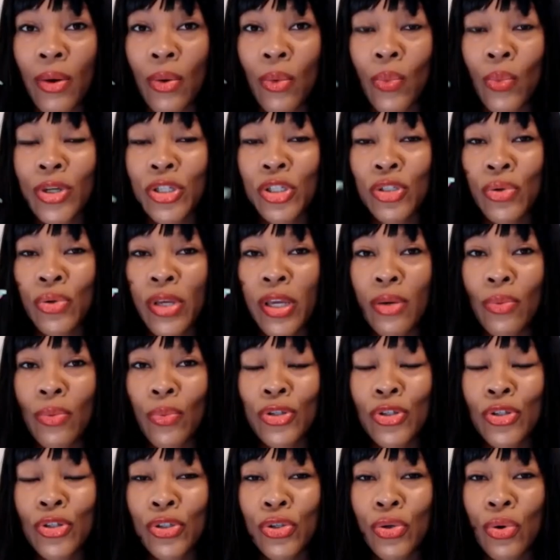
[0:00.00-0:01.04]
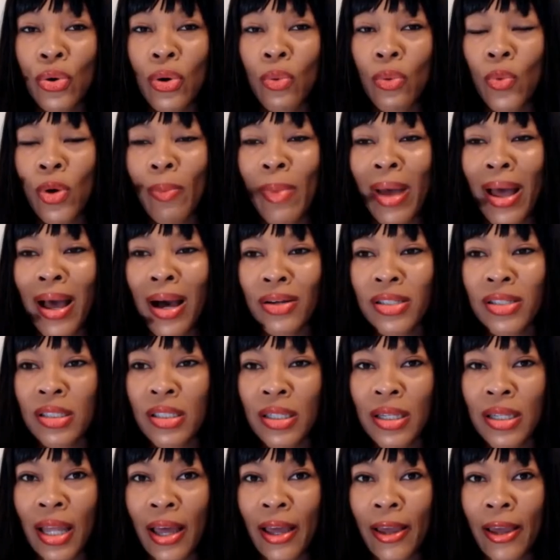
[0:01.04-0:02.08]
What you eat? What you doing? What my house
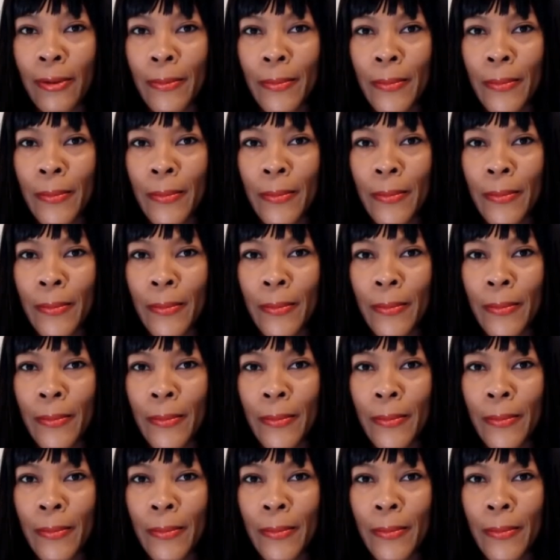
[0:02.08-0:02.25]
look like?